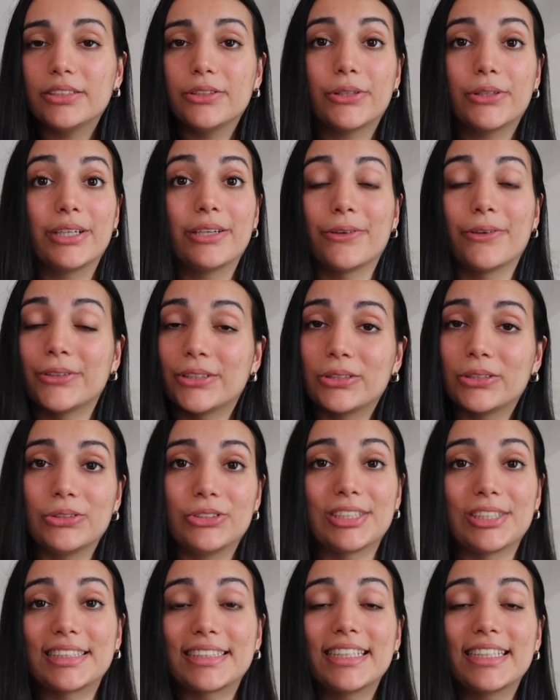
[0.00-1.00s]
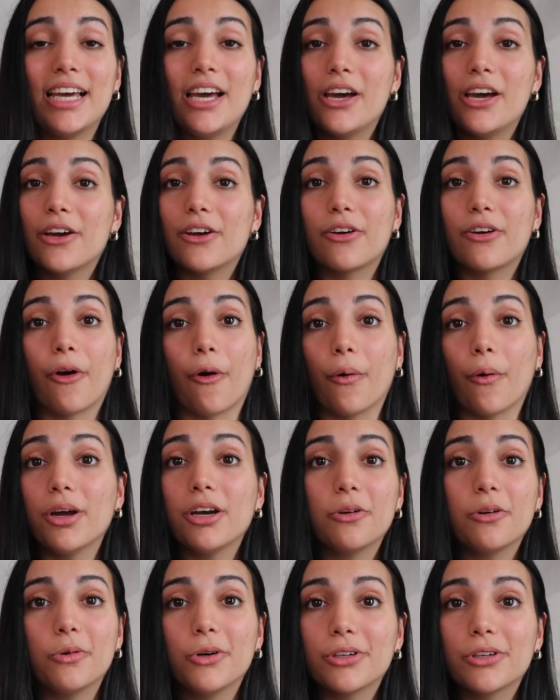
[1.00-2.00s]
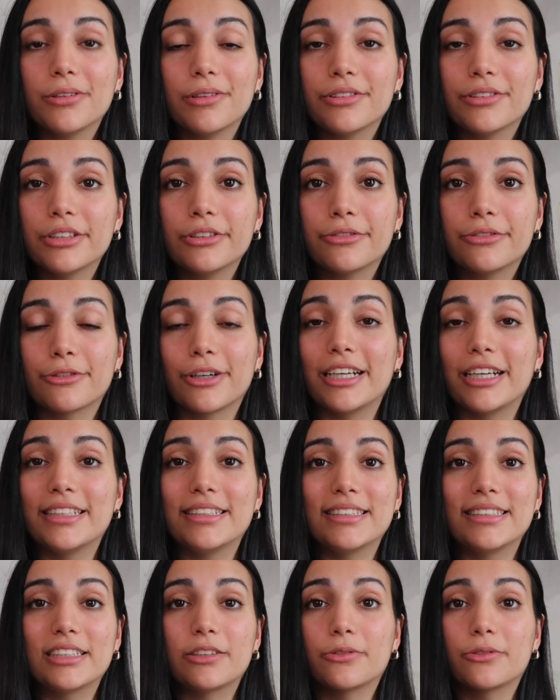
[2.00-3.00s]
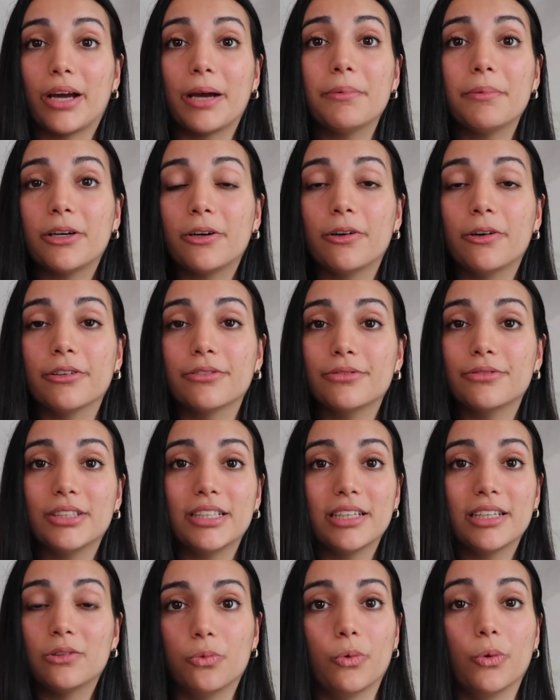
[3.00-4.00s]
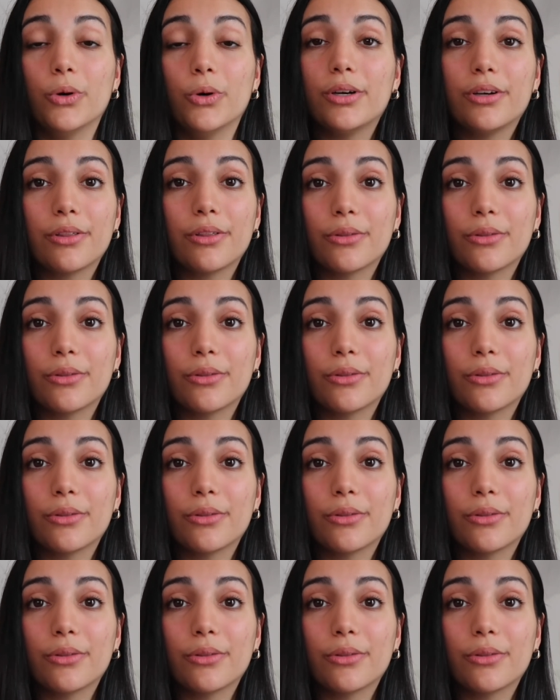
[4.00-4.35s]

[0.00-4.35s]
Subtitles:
You can also just go on a walk with your friend, grab a coffee and walk